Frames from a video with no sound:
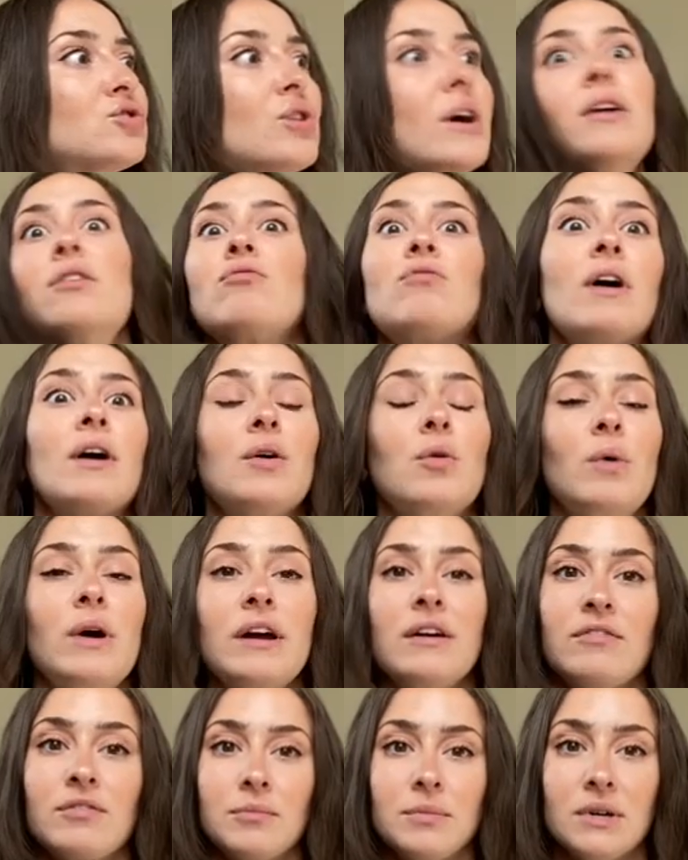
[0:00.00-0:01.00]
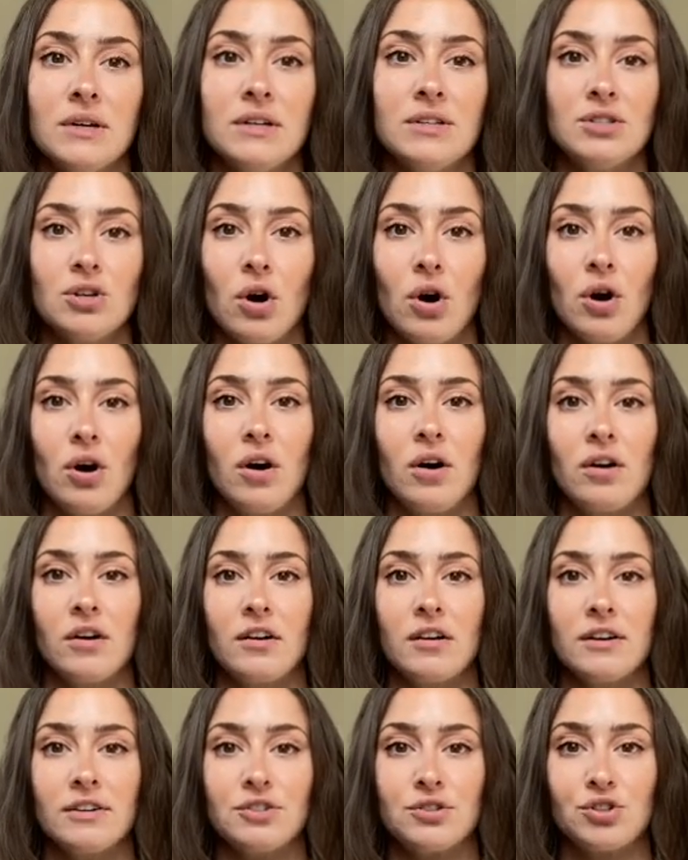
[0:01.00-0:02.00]
trying to run away from a dog
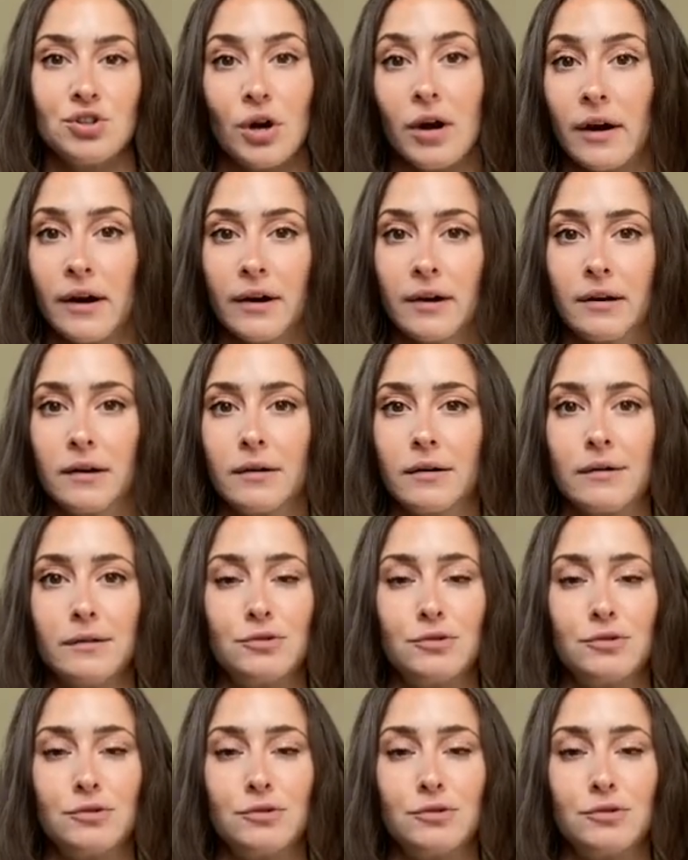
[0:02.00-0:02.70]
or a truck